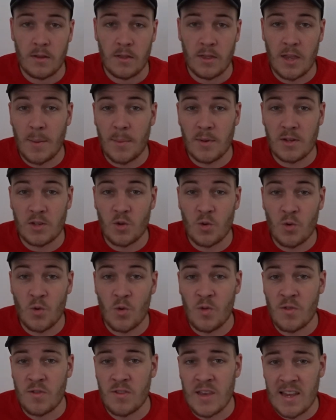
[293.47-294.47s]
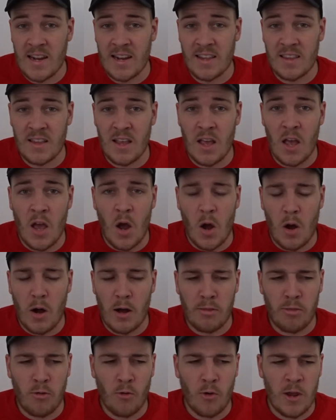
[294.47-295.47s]
Number two, Zeelan.
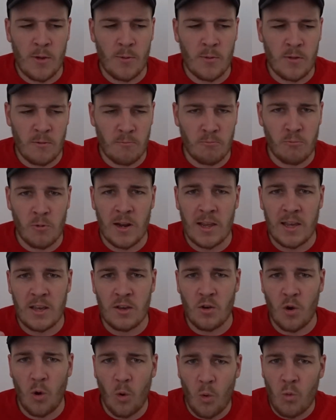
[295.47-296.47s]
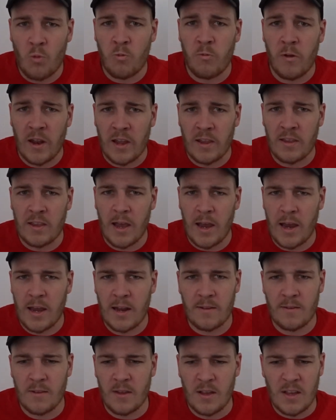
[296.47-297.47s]
I thought he was a really cool villain,
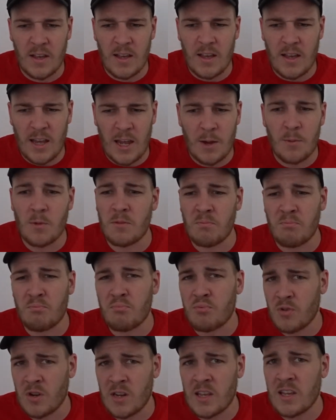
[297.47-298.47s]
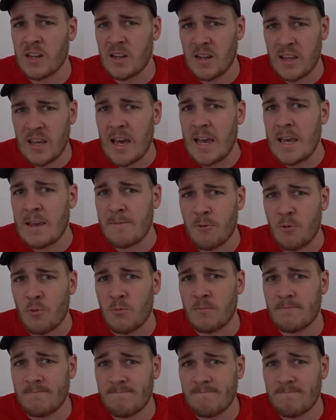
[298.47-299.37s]
and he was brilliantly evil.